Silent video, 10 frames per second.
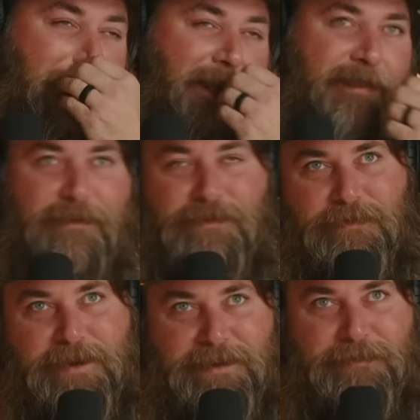there's a
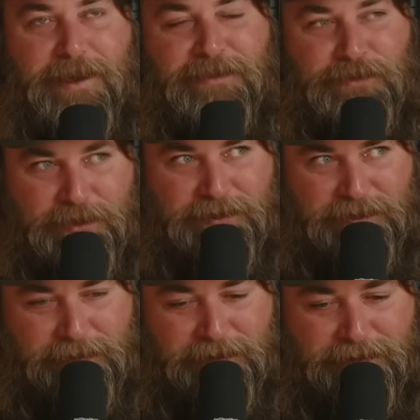reason why shit's
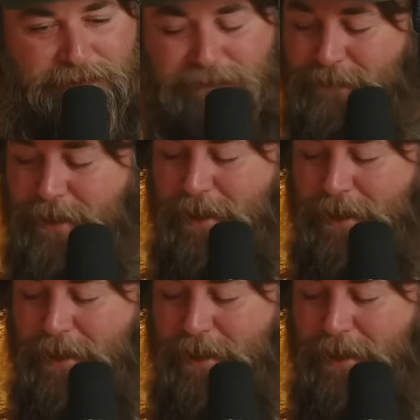expensive. But